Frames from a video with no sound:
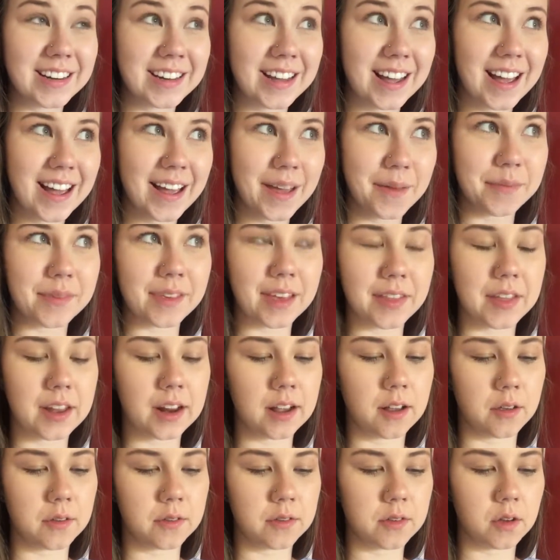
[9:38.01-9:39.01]
good times and then
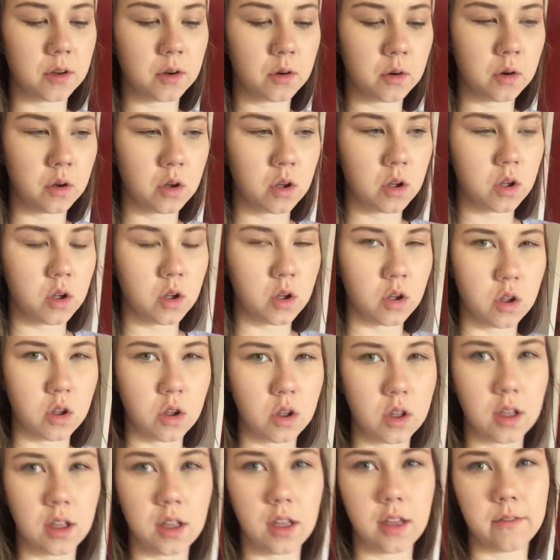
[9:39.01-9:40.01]
I also
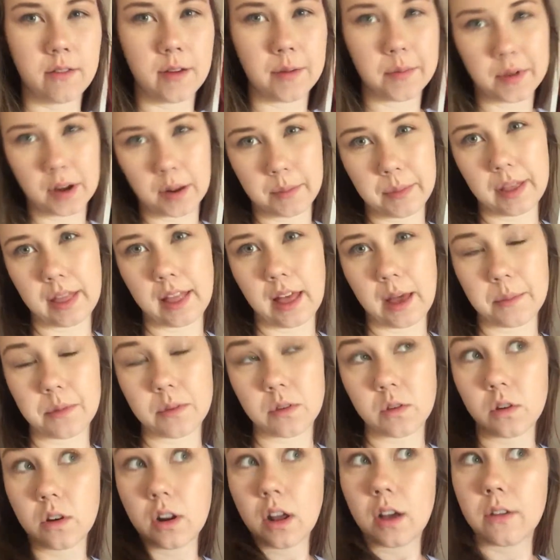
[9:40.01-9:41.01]
if I'm done my lab
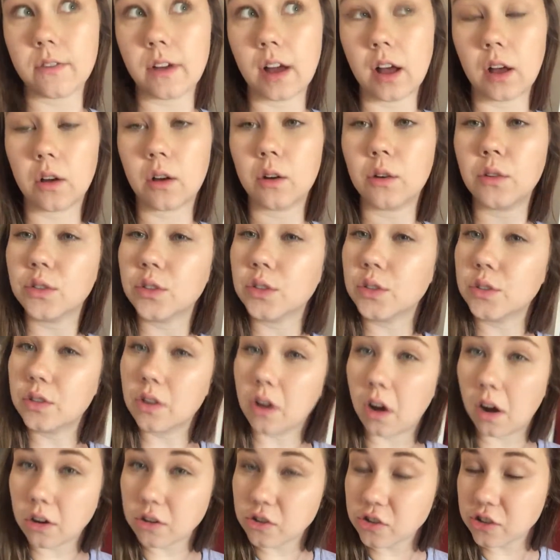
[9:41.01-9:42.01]
soon enough I'll go to
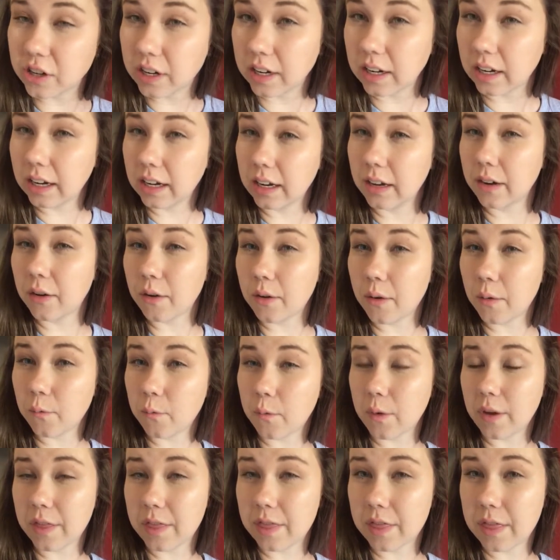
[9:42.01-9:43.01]
dog training
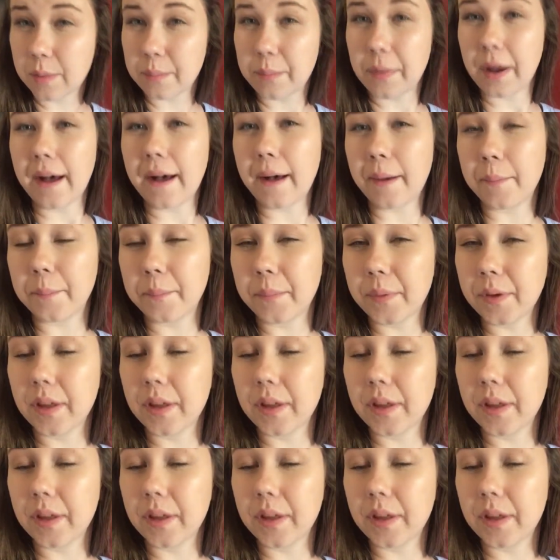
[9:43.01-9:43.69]
with the pup